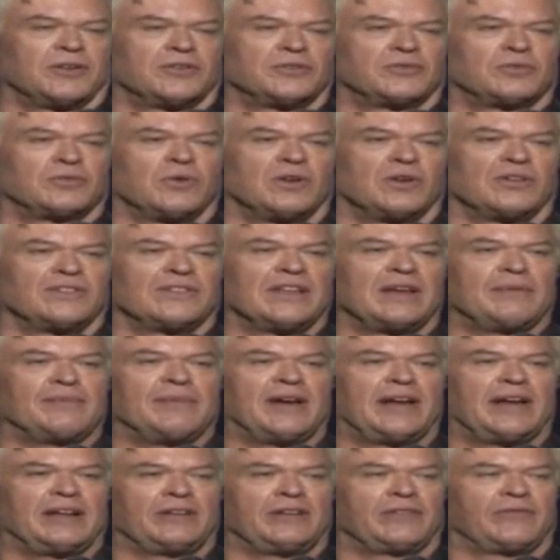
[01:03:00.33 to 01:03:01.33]
what they
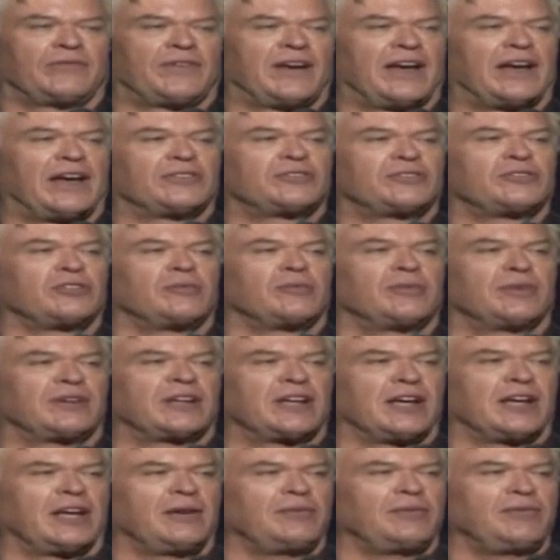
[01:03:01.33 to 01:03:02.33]
manufacture
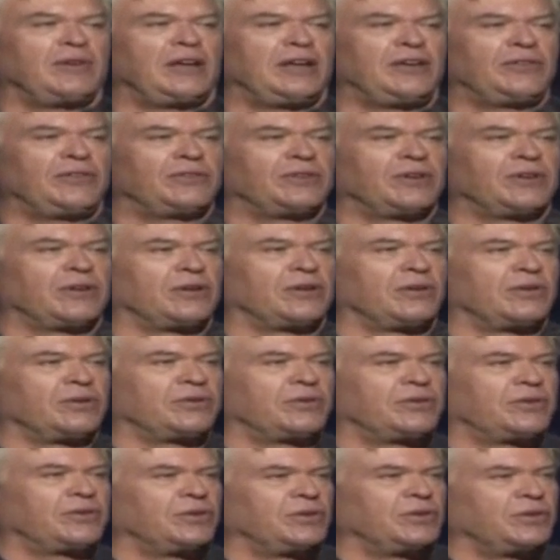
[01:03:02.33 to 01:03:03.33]
became easier
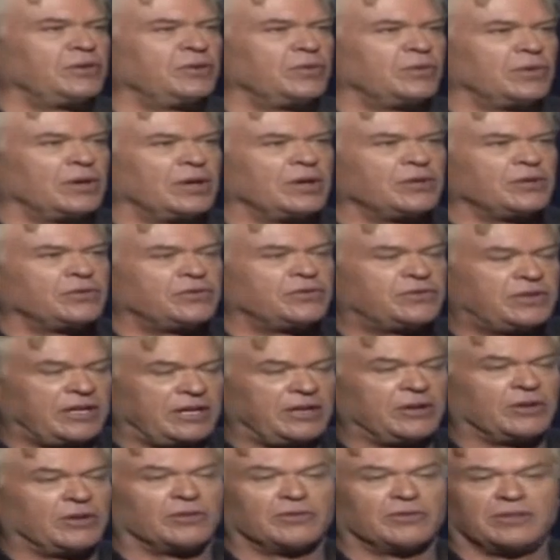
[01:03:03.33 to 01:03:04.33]
to
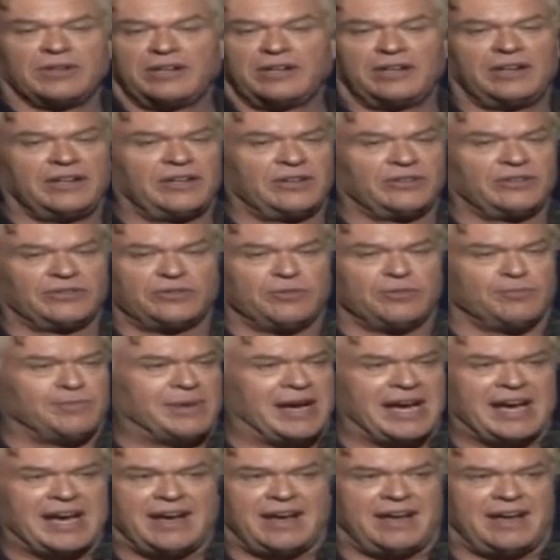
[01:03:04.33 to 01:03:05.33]
steal than it is to
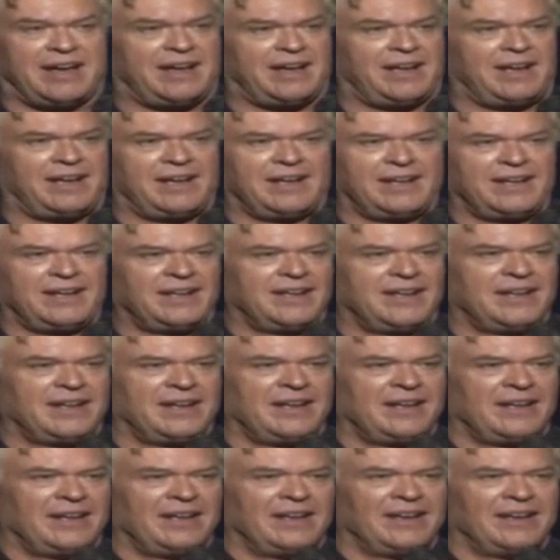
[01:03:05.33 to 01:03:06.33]
buy.
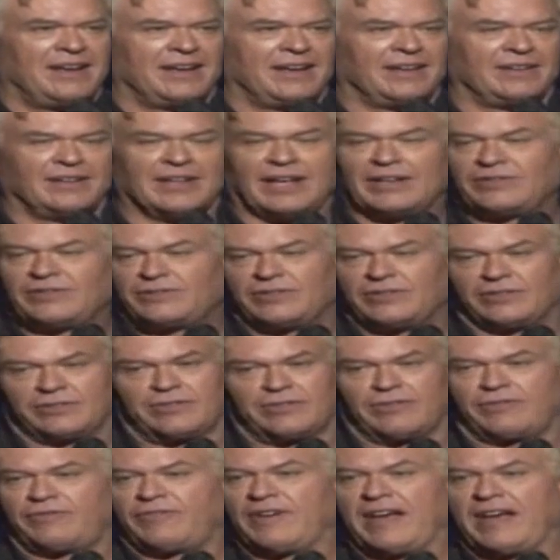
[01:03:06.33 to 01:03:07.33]
And that's just
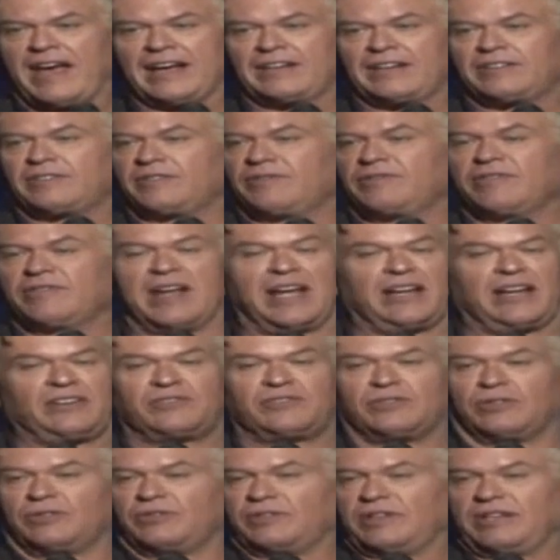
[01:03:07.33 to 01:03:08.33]
a fact of
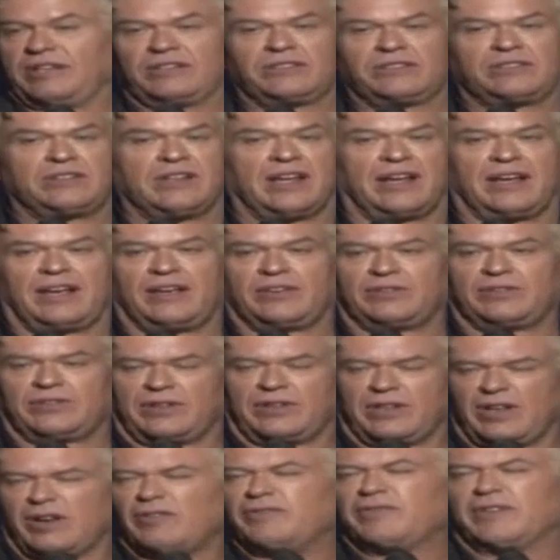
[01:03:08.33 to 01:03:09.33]
nature these days, and
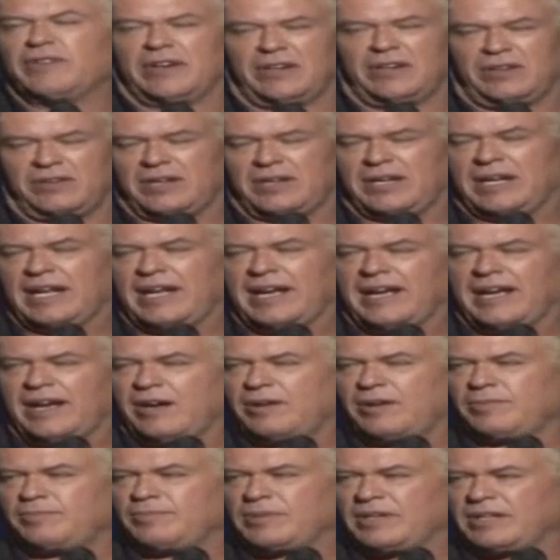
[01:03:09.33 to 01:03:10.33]
they'll figure it
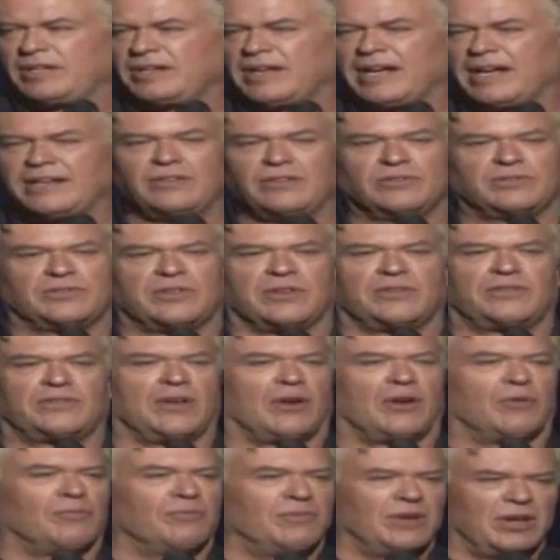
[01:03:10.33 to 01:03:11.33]
out. I used to
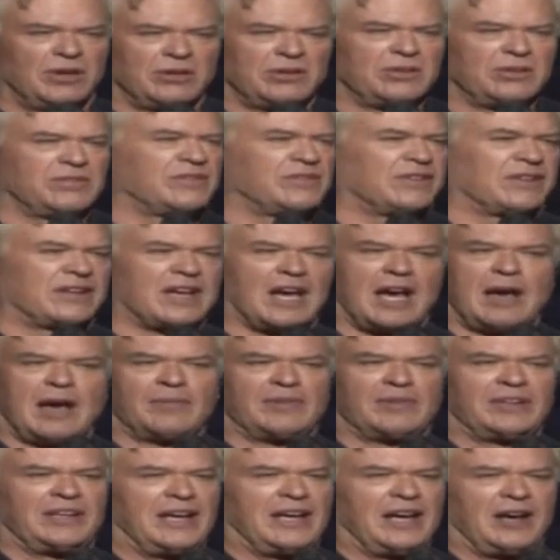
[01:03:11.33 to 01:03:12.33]
sell millions of
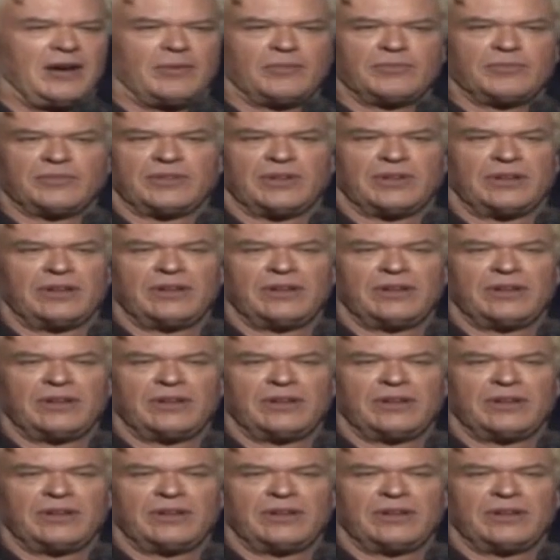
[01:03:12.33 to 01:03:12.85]
comedy albums, and